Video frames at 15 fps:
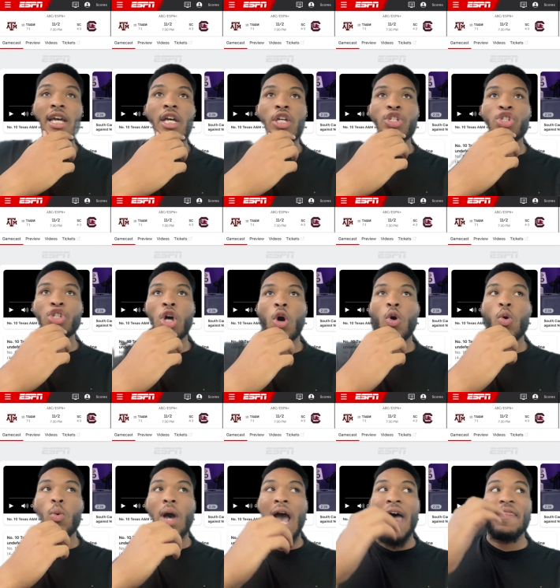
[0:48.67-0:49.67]

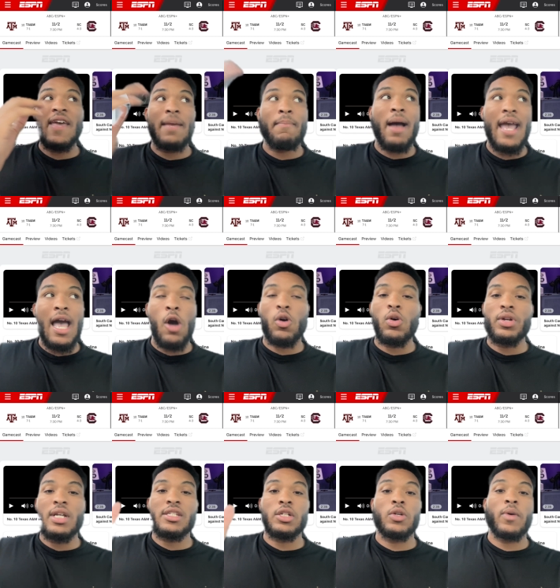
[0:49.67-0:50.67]
So I think Mike Elko
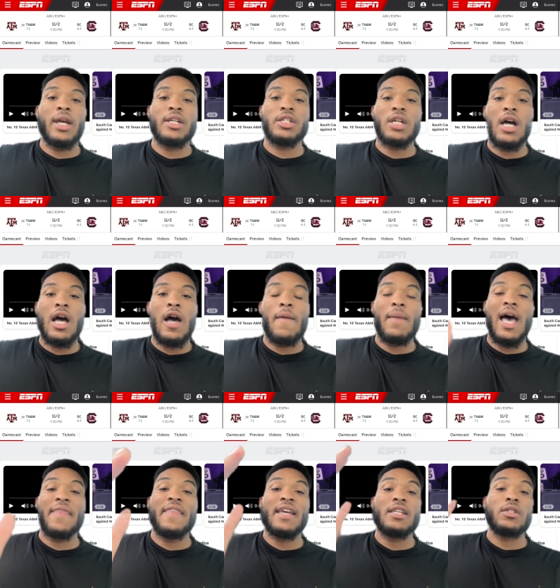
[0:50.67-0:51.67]
does a great job.
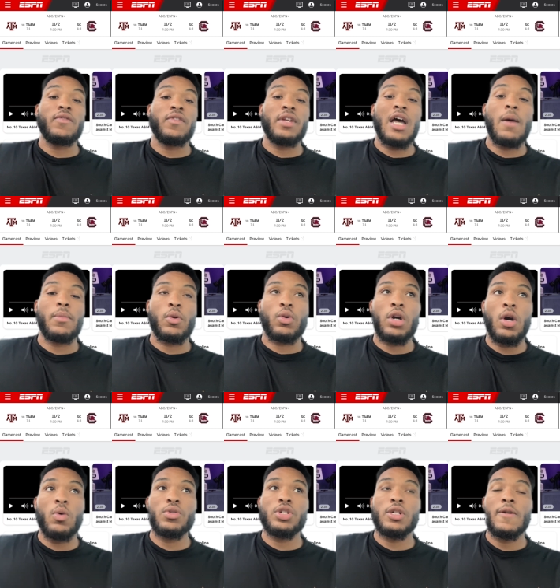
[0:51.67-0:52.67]
I think he's a phenomenal
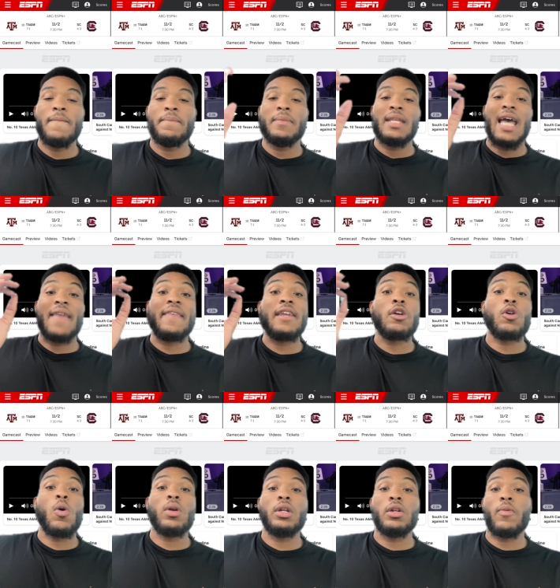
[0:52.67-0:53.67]
coach. I think they're
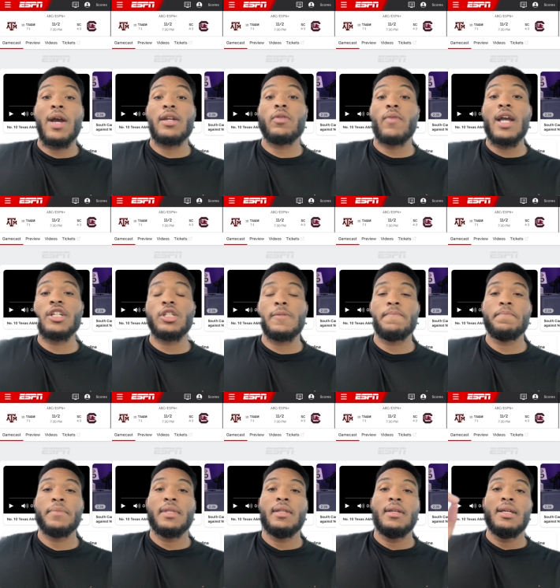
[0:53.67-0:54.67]
going in the right direction.
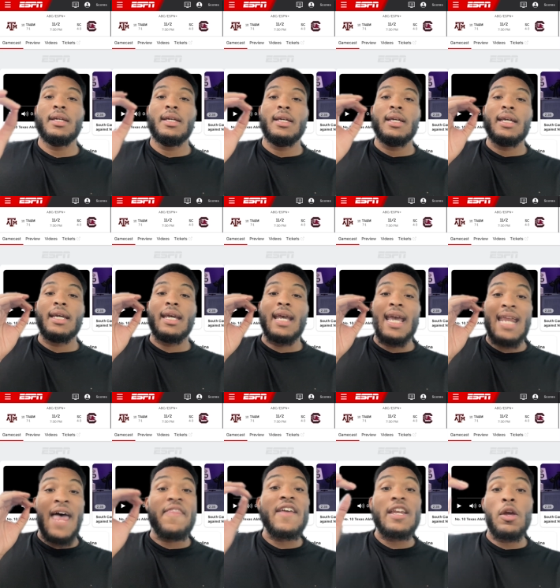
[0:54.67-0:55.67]
And
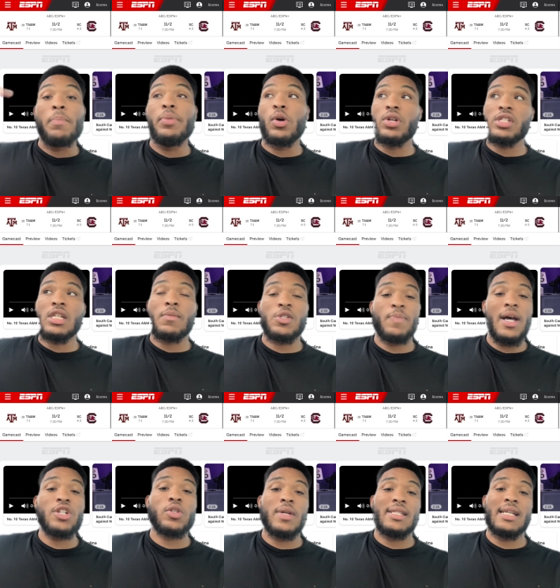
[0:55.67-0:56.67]
I think they're building something
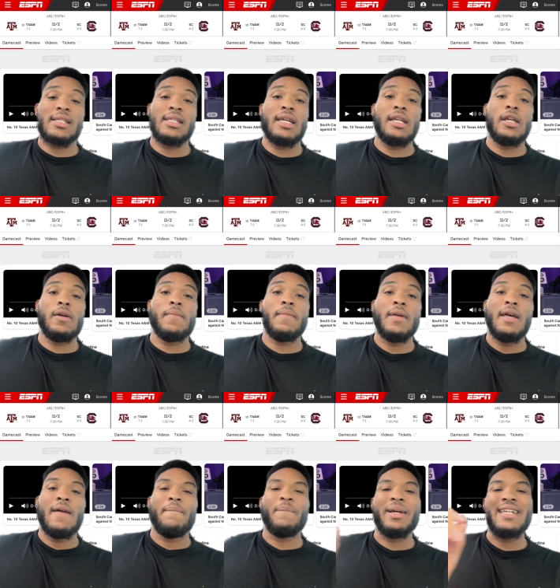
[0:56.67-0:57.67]
special at Texas A&M.
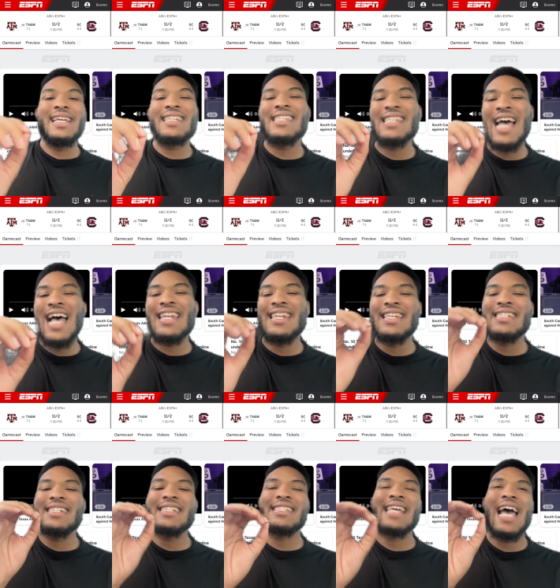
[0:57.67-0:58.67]
But this
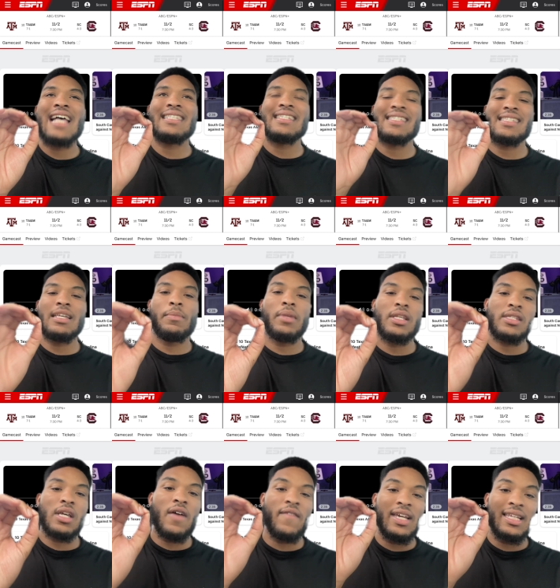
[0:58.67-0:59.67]
just has the semblance
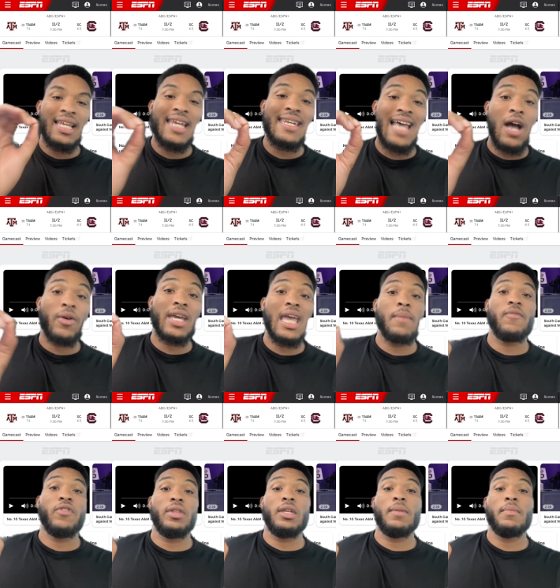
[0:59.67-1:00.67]
of a letdown game
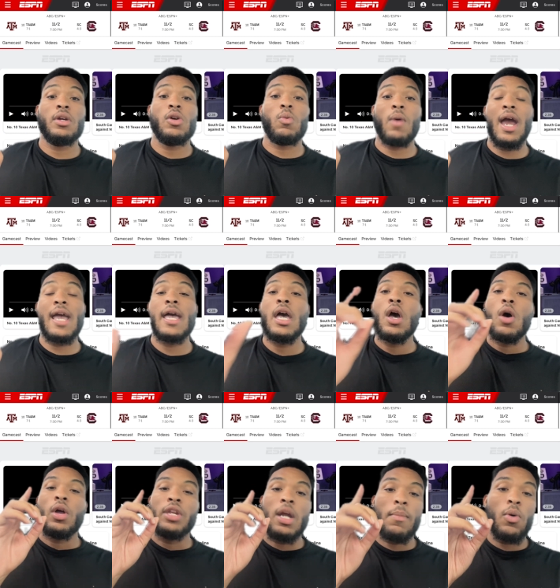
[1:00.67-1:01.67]
for them, right?
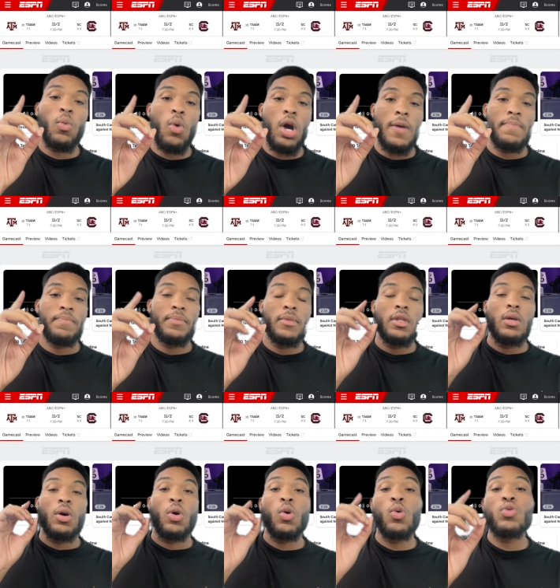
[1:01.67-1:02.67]
Number one,
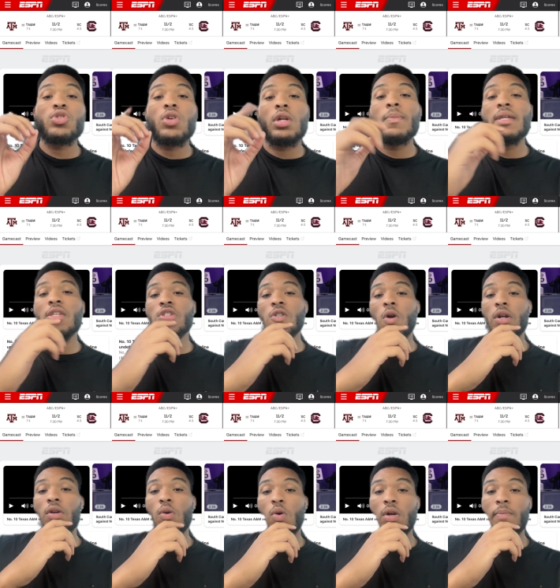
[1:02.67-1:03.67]
who's going to be the
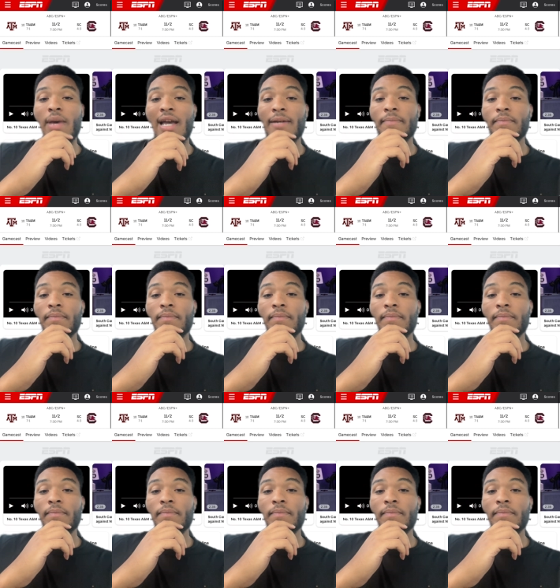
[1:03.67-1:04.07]
starting quarterback?